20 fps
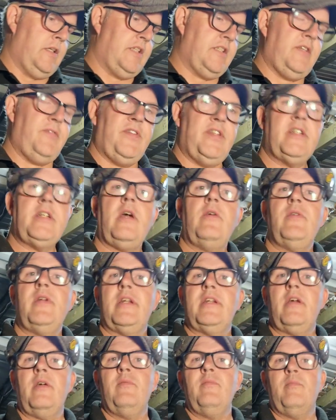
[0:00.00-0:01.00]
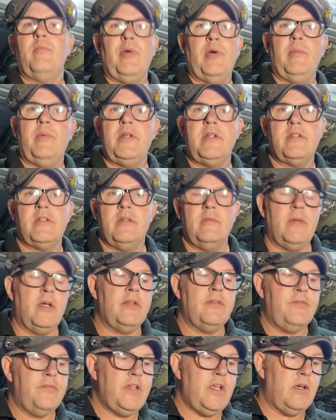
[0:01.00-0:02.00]
Because if they don't, I don't publish them
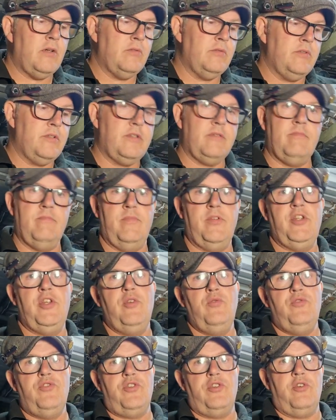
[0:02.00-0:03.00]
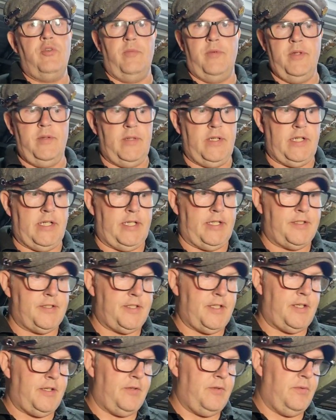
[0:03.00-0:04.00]
on the old YouTube, do I?
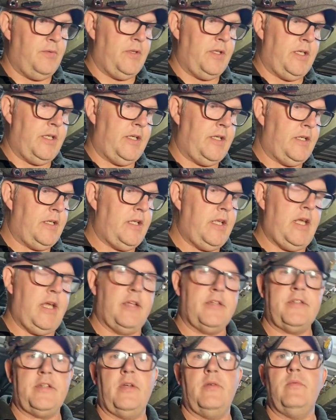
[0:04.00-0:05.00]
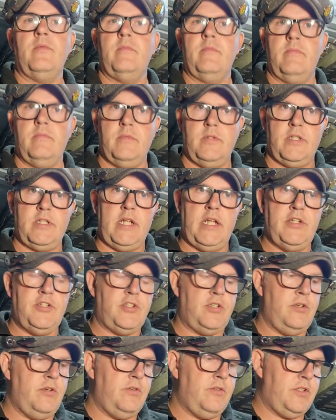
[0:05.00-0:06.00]
So, yeah, so. Stay
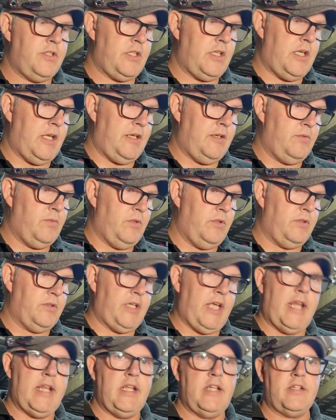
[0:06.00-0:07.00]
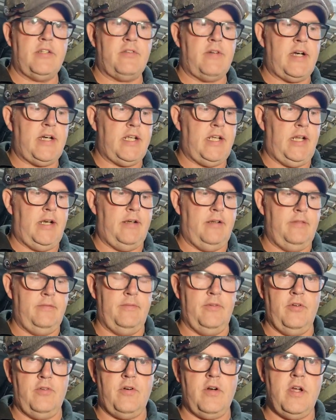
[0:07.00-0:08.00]
tuned and we'll get this cracking.
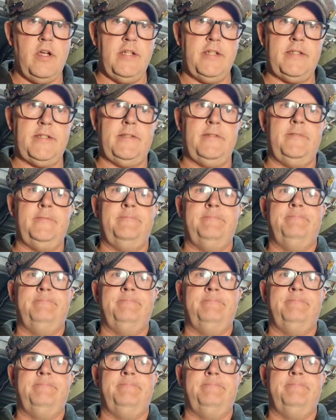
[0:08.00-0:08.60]
All right.